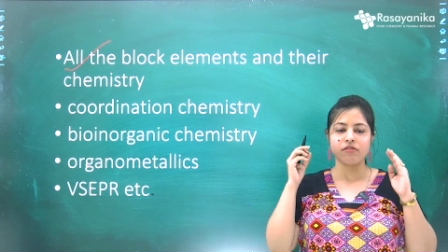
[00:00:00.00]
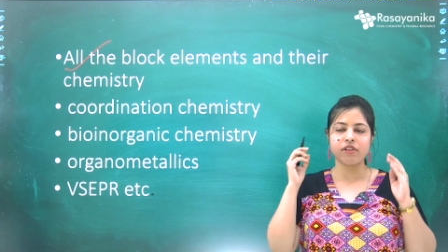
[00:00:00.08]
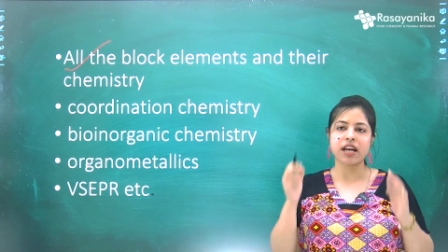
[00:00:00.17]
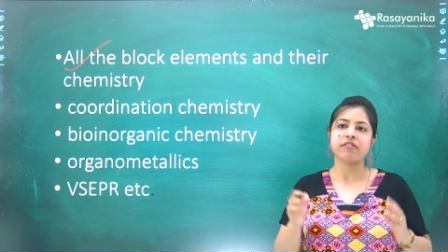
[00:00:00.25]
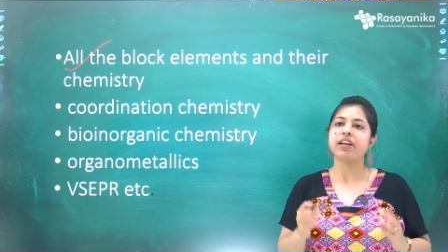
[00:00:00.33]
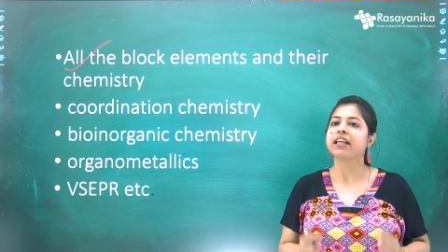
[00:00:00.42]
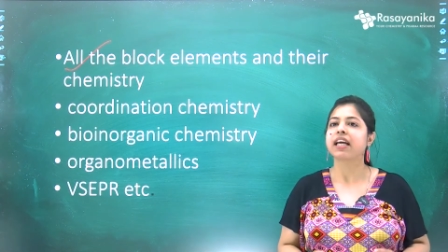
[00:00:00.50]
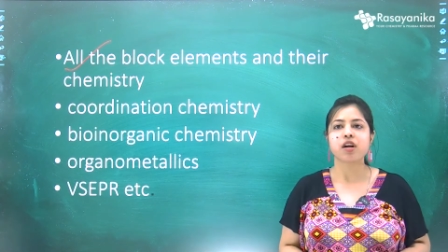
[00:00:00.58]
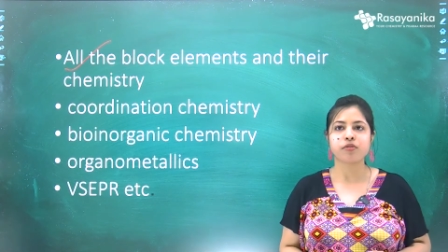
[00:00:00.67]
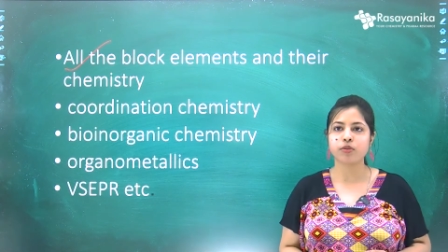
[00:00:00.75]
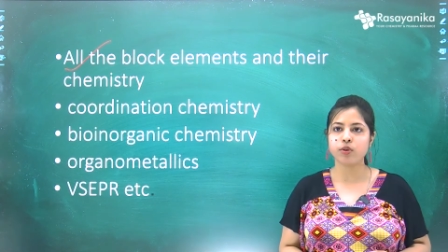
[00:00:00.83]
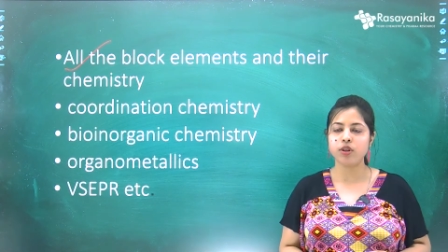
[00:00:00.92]
very, very
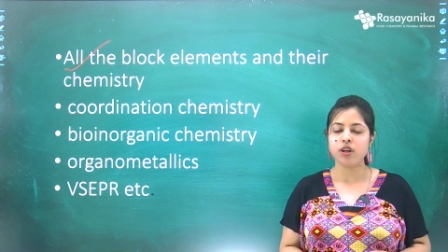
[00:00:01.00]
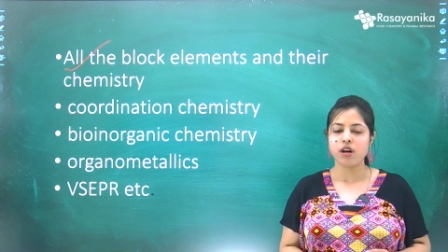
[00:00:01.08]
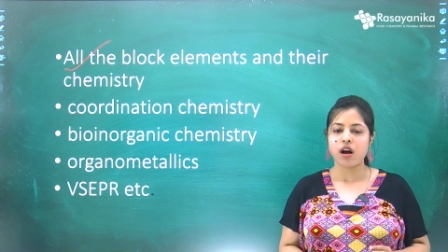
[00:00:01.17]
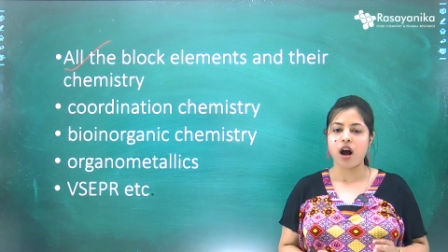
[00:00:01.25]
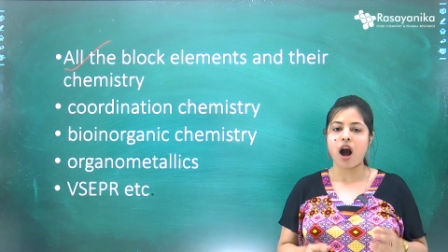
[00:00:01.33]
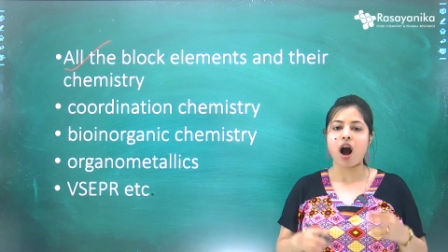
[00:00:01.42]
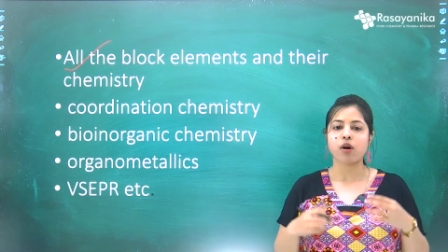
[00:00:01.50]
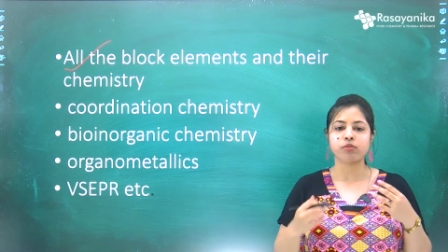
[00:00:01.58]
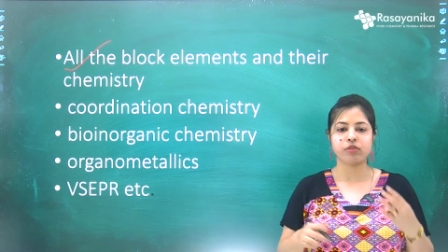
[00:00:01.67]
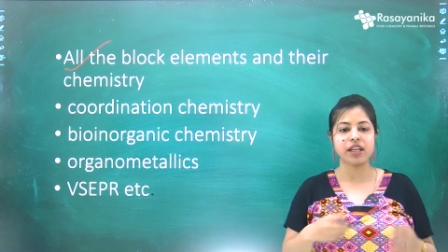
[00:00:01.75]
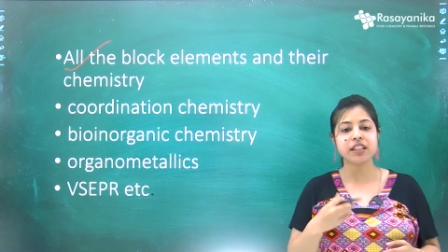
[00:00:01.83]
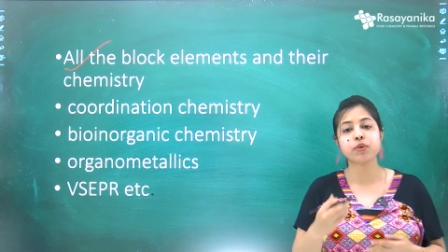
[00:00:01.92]
careful
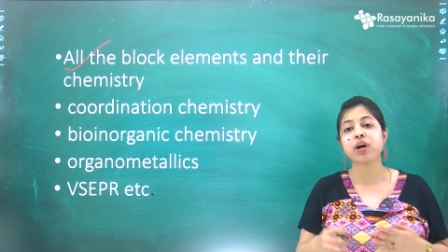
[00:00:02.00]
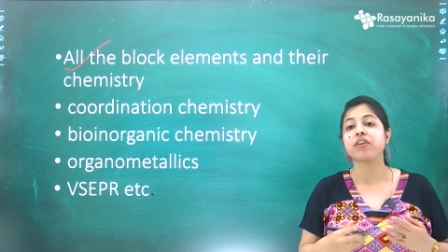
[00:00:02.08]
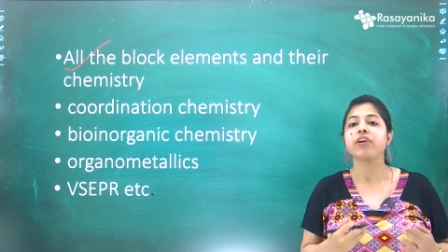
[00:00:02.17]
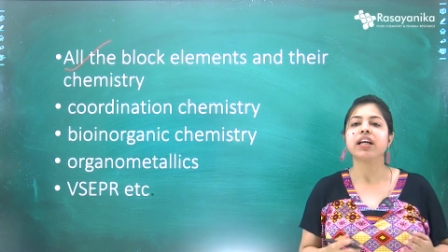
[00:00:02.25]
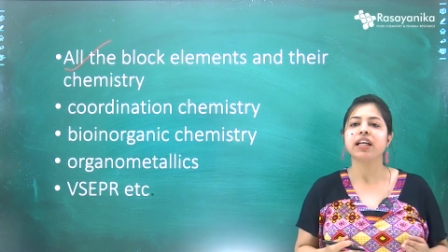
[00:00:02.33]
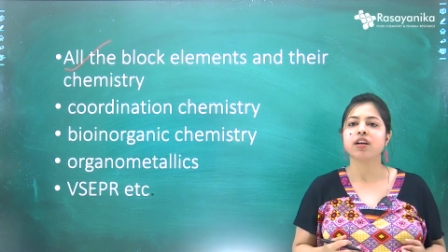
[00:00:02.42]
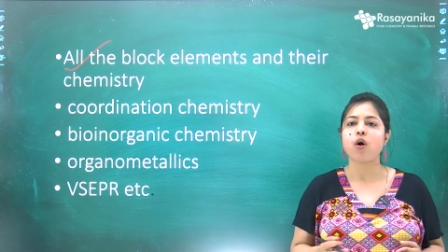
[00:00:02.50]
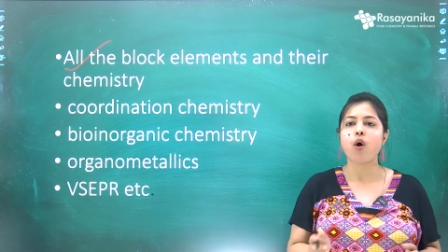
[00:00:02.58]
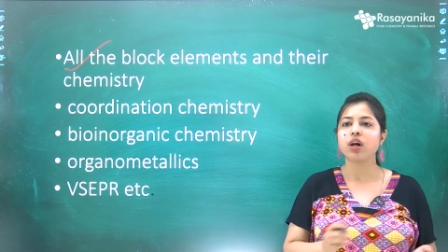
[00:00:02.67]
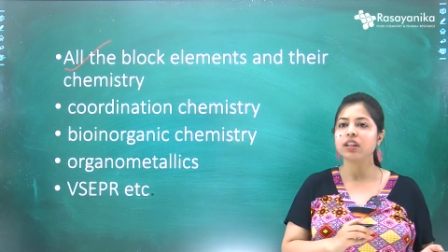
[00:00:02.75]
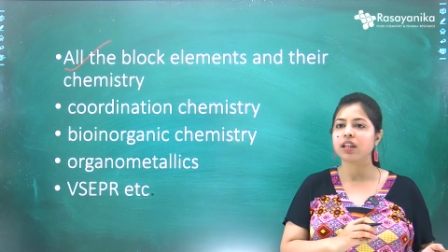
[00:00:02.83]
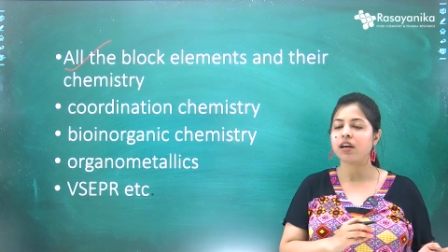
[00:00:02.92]
how when you are reading
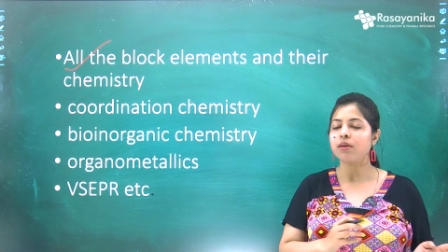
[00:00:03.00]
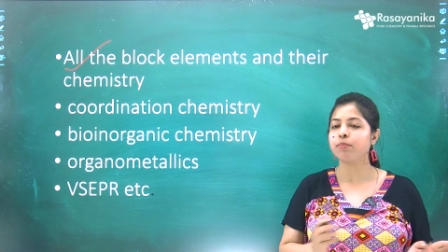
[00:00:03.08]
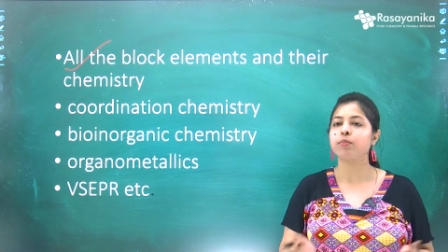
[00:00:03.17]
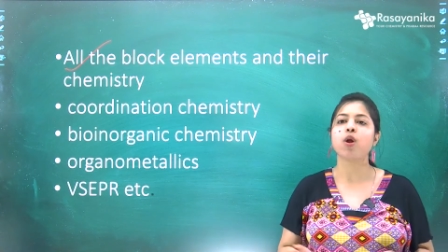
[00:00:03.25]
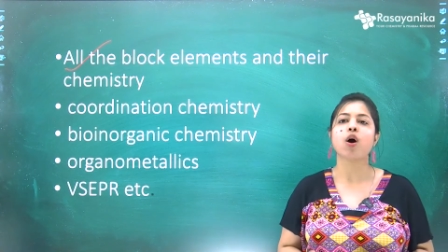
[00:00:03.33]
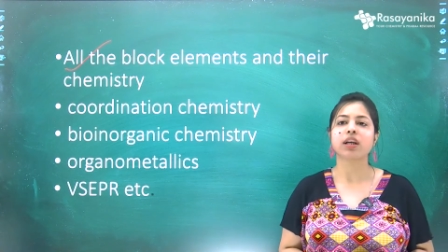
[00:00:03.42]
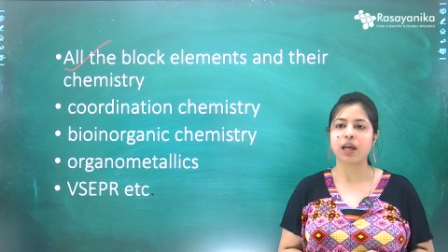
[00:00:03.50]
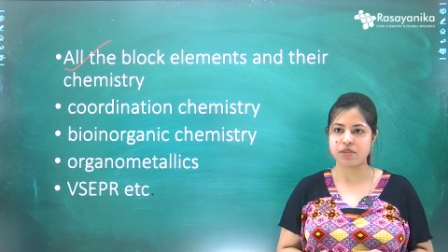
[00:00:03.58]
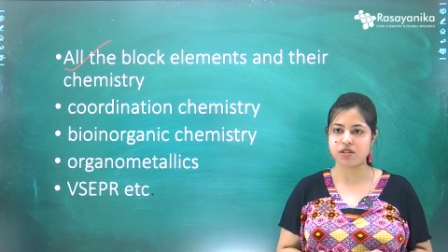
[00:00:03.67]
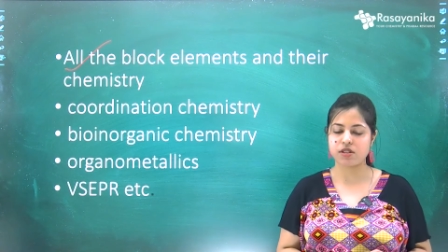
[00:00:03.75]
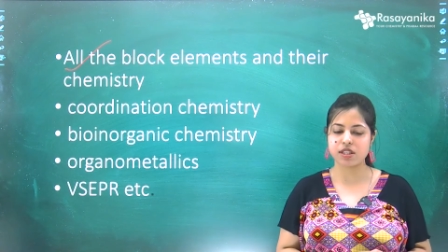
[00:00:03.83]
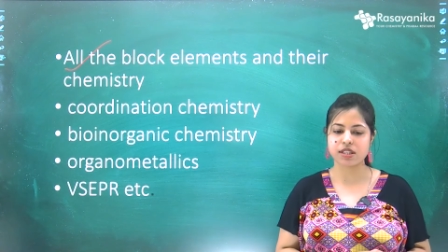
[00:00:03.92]
all the block
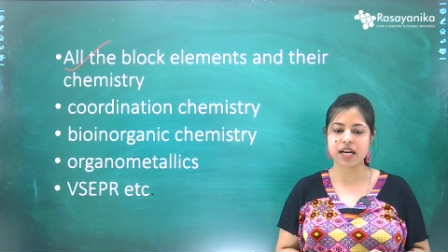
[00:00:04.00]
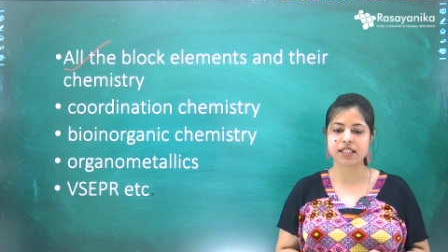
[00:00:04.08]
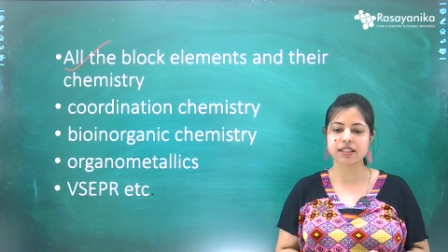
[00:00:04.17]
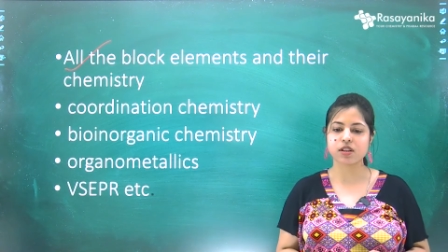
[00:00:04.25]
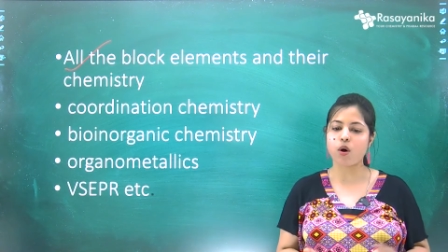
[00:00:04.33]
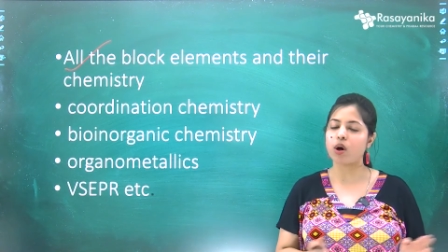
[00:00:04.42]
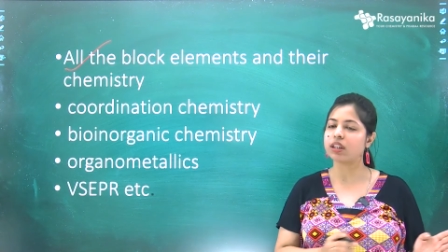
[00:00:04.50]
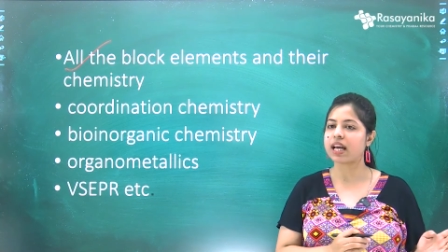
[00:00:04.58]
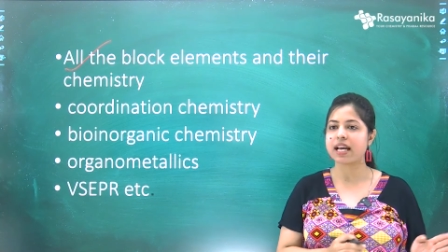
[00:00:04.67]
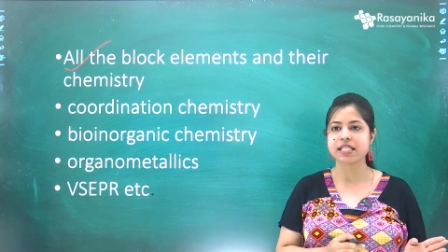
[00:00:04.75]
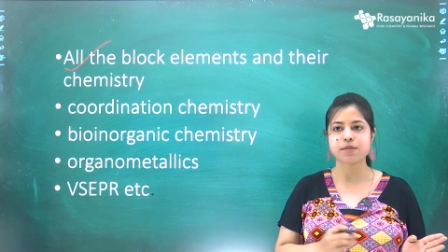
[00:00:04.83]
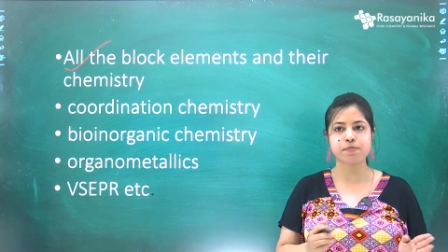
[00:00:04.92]
chemistries that is all the
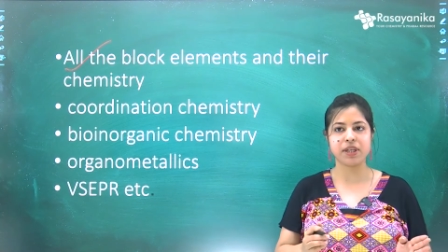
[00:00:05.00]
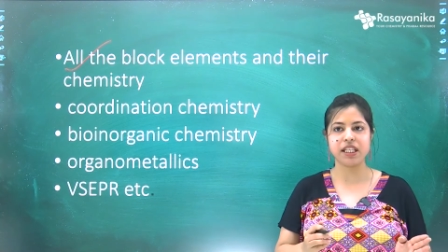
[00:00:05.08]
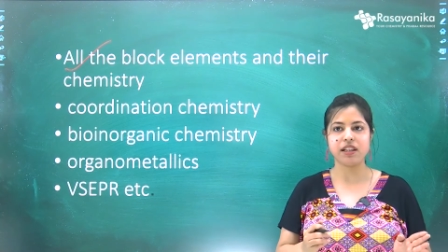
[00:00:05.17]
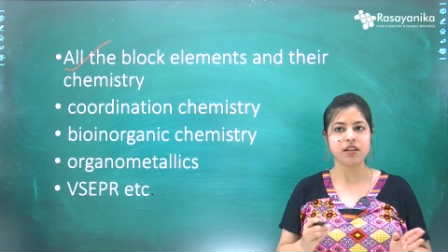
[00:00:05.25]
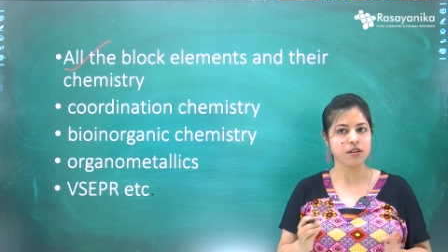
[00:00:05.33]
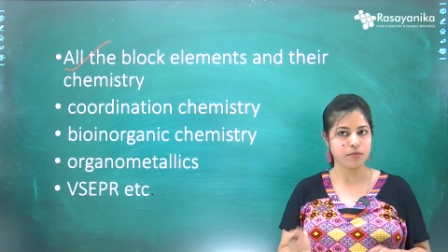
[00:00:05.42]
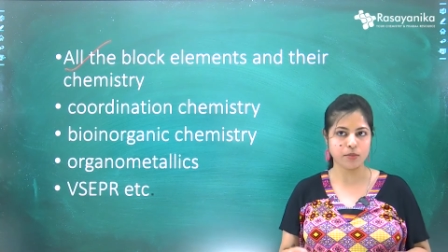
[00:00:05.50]
sp